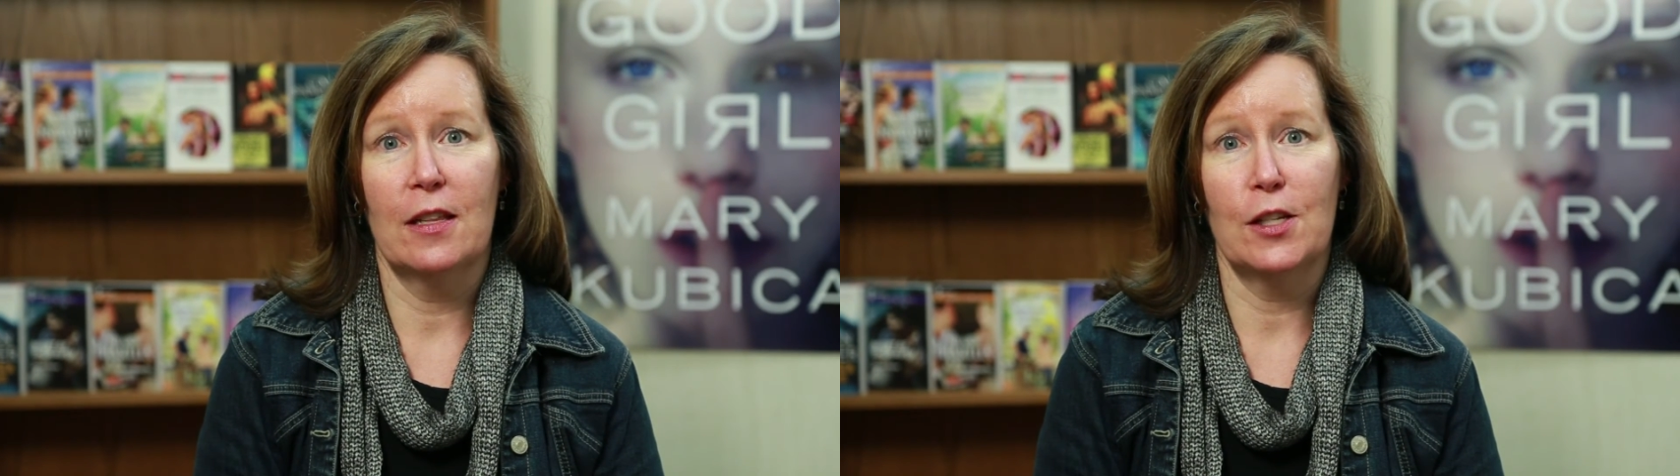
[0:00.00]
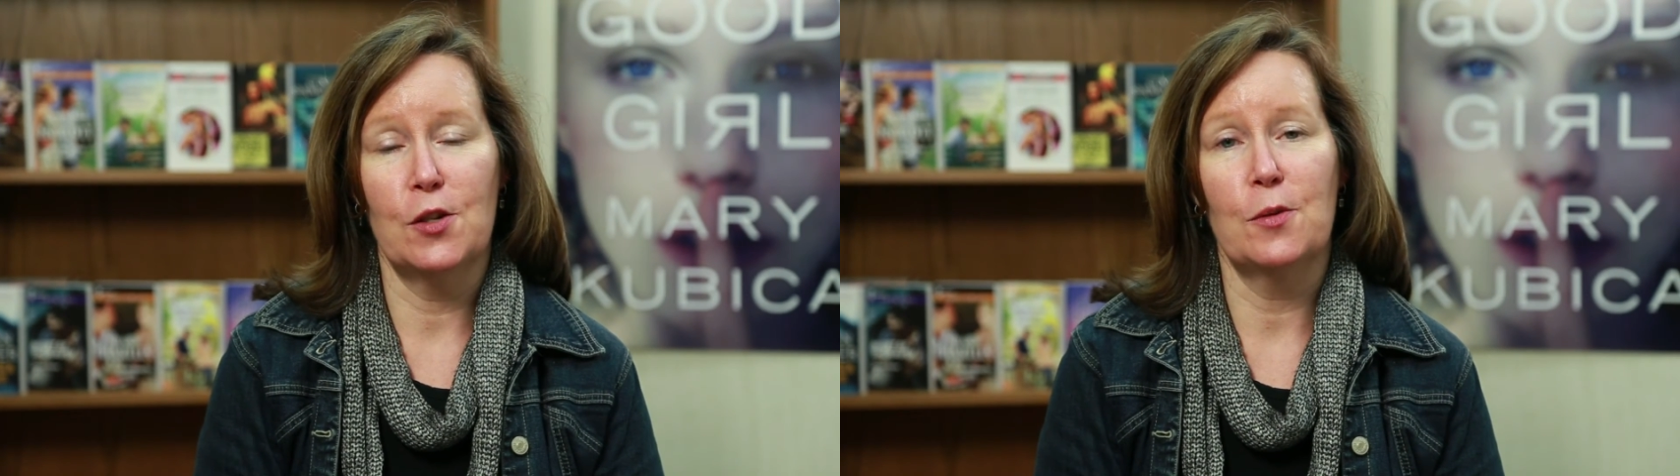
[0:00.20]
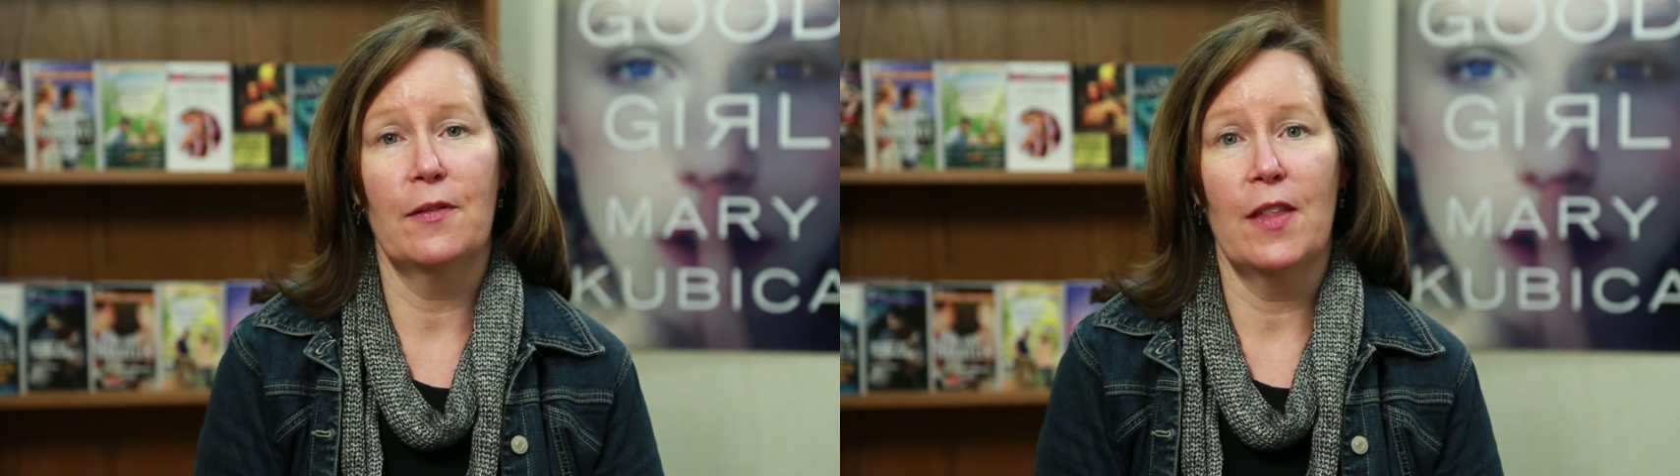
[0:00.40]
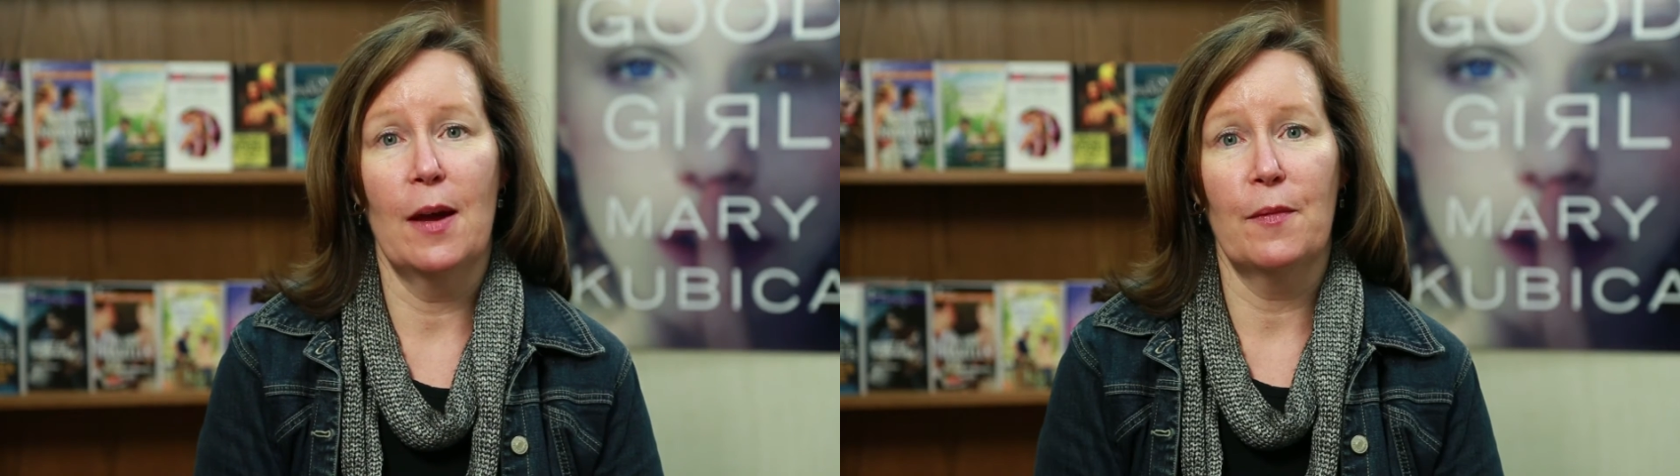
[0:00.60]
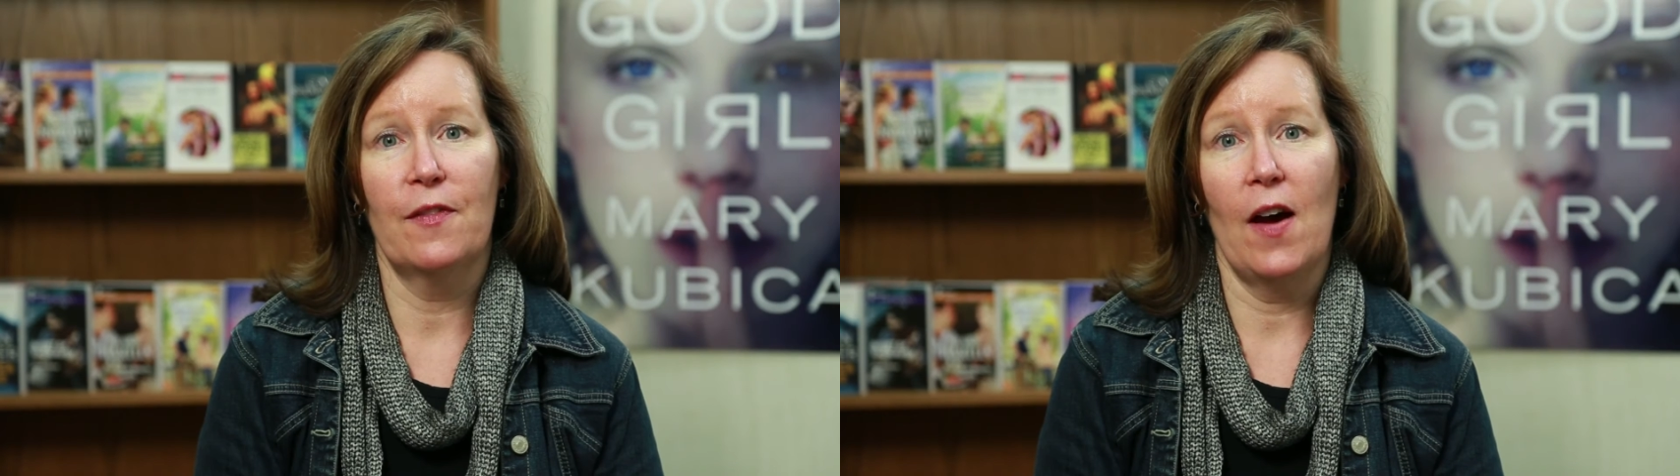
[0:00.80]
the two of
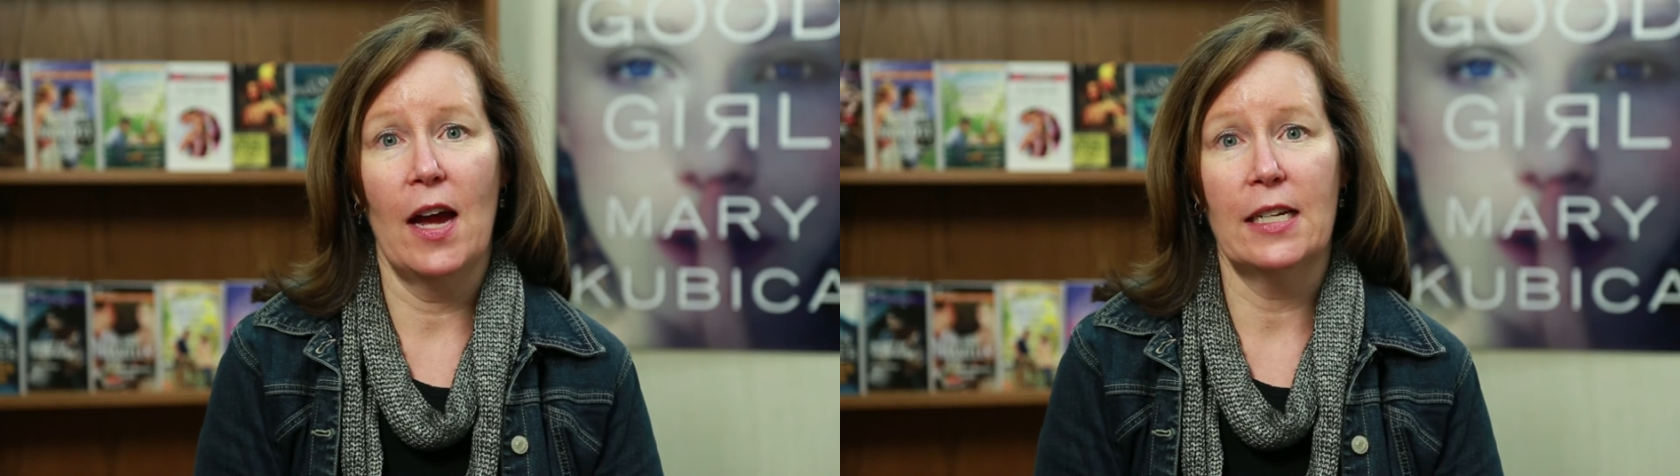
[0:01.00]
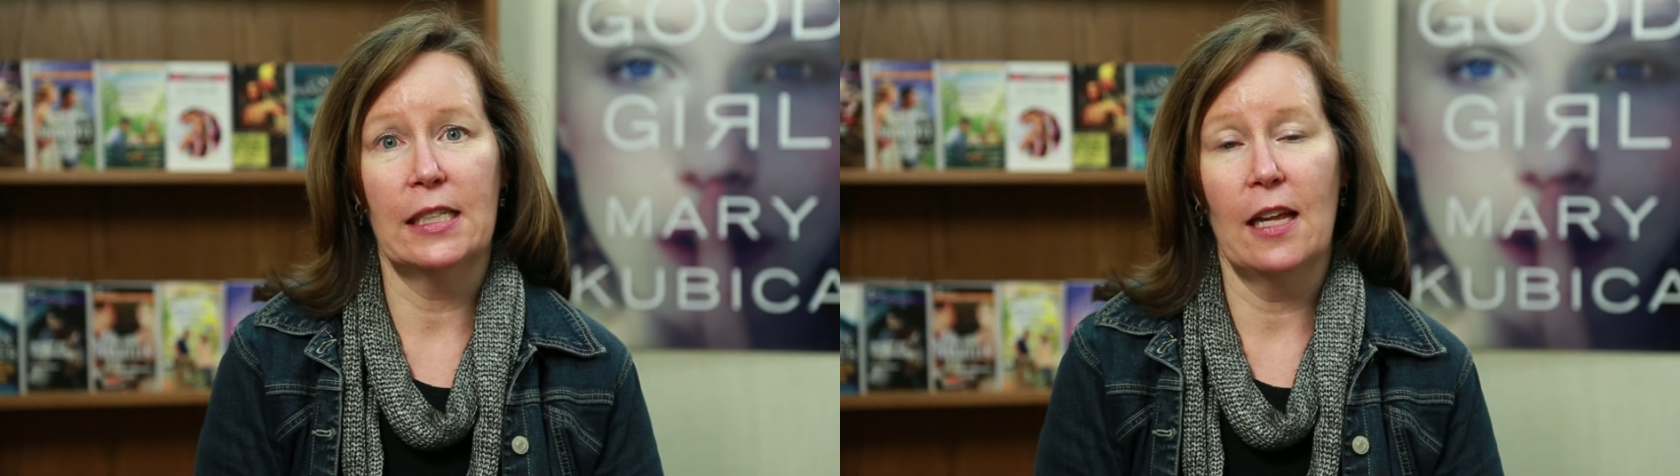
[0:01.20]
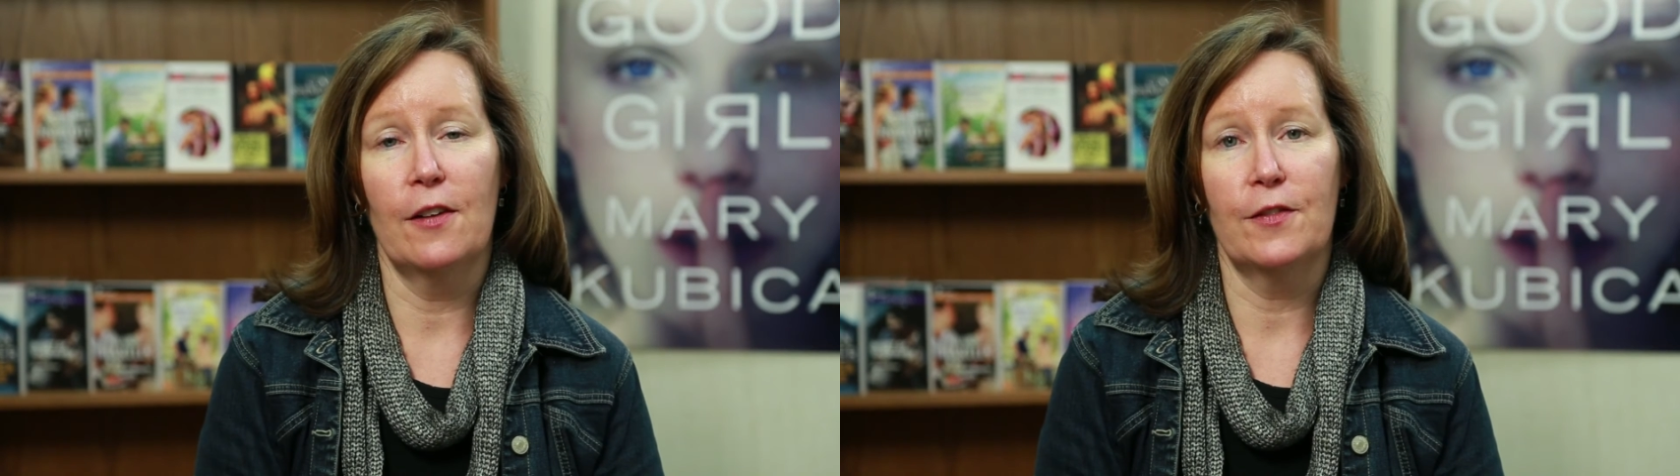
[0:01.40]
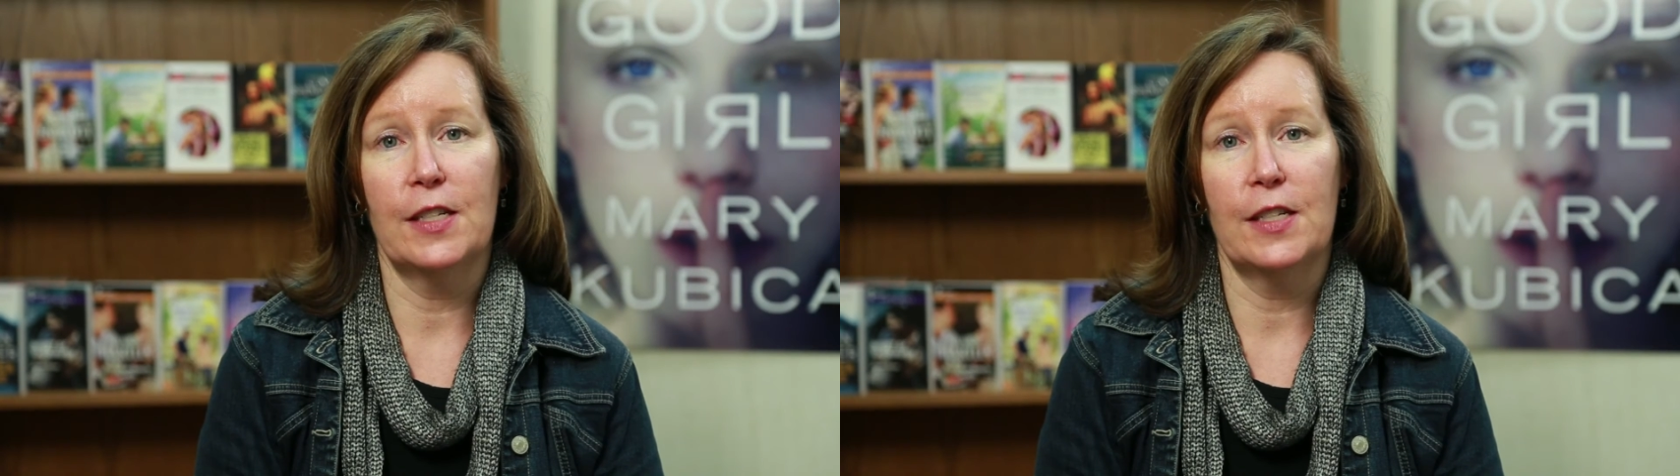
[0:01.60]
them find love